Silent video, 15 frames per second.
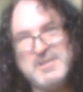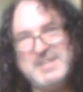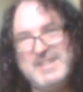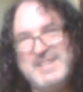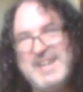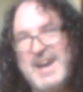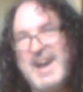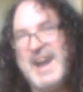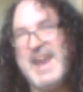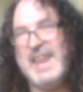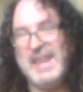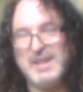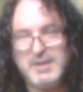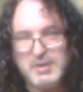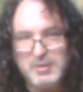and of course
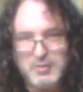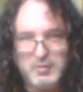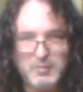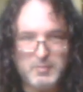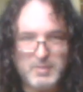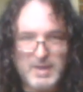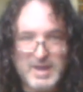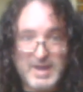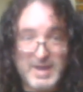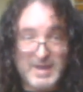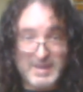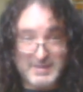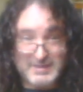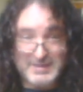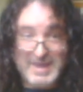it tied
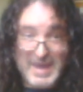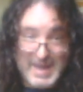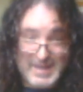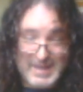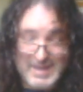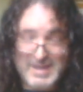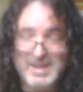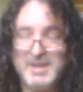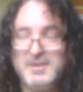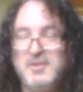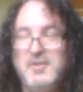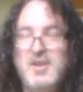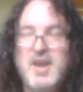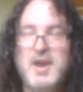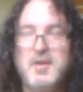into uh,
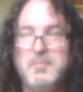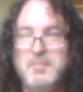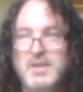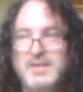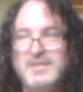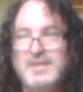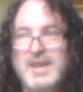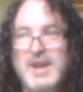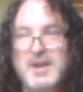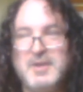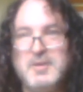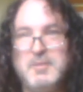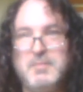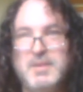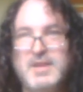canon and to Harry
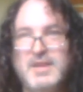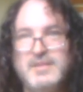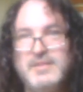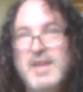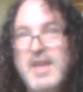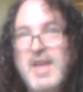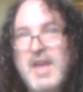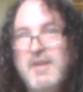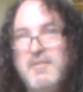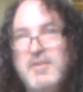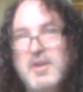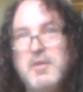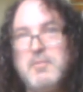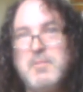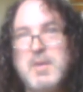Mudd's character
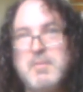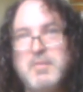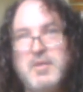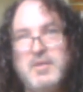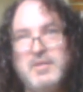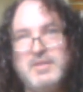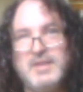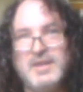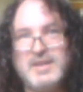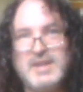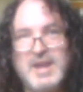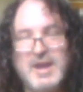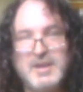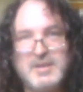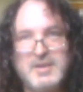because if you don't
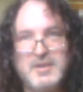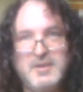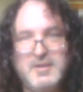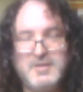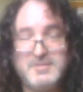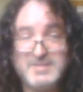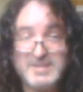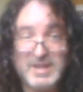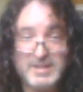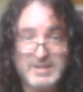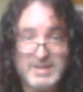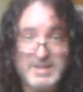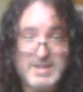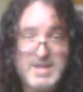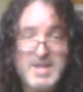remember, the
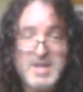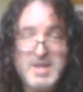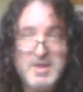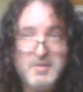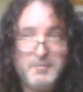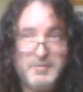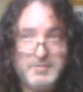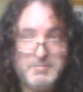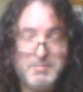character Stella